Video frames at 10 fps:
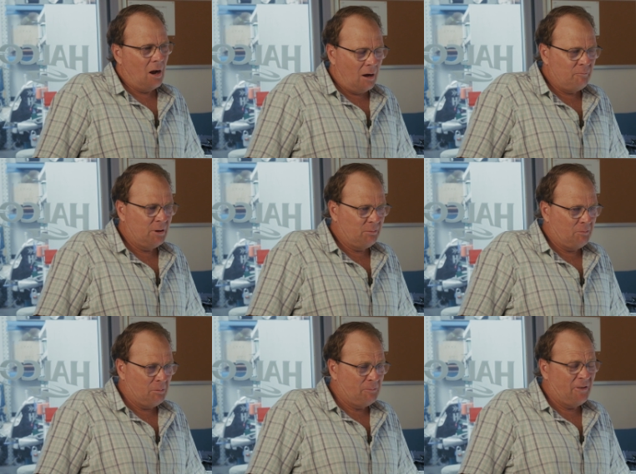I'm a bit of a
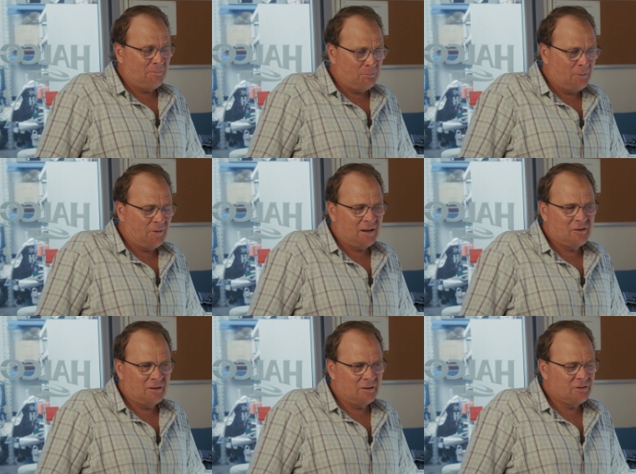
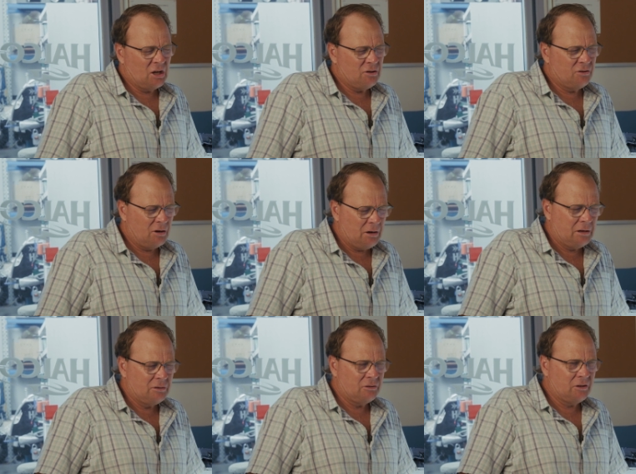perfectionist, and so you
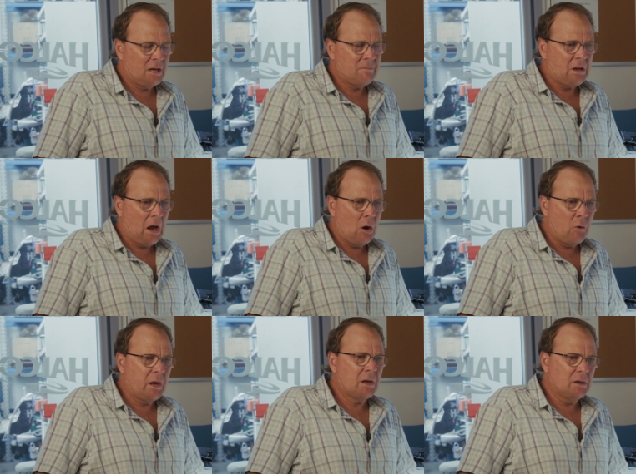can just keep
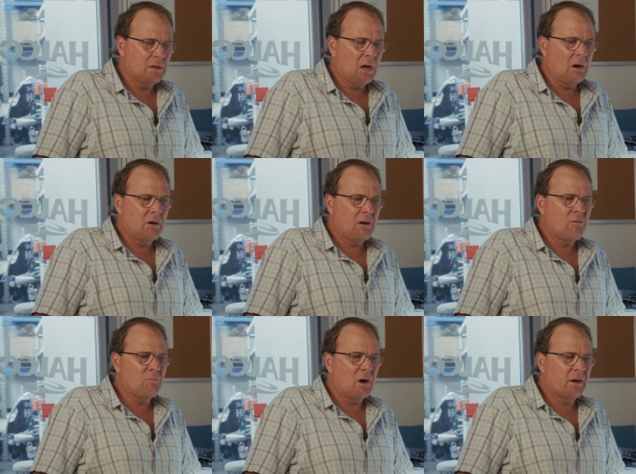going and going
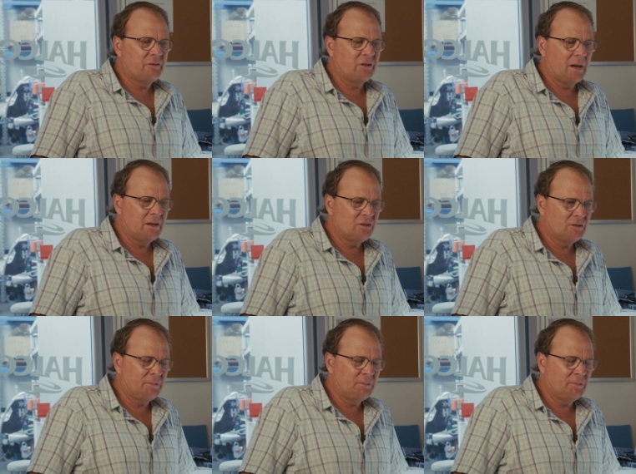with minor changes.